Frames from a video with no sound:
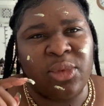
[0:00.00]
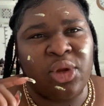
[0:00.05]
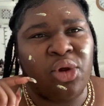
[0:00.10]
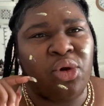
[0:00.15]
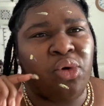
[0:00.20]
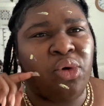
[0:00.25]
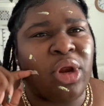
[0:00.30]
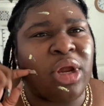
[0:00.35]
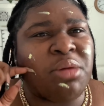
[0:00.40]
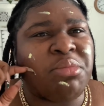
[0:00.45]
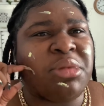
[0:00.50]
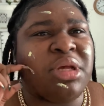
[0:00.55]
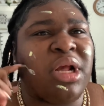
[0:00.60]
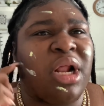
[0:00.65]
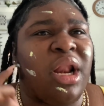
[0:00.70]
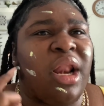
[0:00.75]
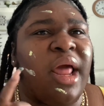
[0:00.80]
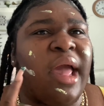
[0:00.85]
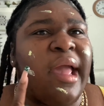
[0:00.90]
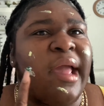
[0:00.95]
Creamy
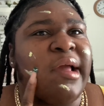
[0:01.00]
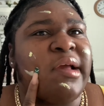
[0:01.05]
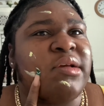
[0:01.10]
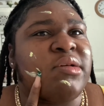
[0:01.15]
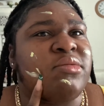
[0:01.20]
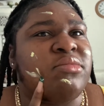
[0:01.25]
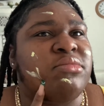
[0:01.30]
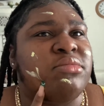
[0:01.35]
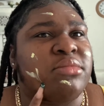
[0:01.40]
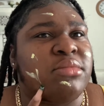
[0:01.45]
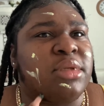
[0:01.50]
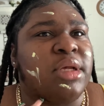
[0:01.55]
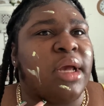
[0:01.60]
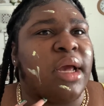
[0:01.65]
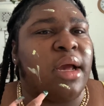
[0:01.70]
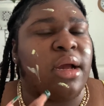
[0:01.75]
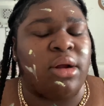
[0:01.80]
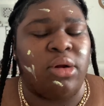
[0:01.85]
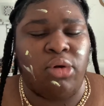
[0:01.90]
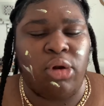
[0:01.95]
clay.
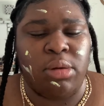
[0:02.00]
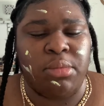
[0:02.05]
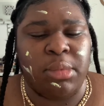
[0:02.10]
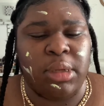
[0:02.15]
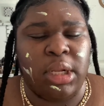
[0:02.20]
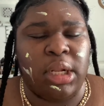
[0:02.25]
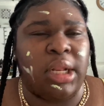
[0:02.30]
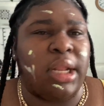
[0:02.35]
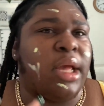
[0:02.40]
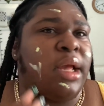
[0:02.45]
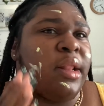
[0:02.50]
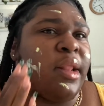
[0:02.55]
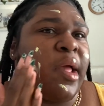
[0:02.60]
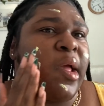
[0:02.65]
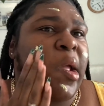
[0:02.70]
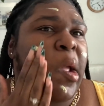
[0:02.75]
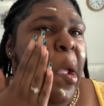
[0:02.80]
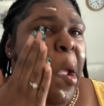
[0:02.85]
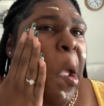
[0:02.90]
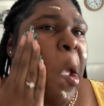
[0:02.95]
Yeah, creamy clay,
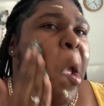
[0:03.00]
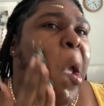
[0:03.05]
like,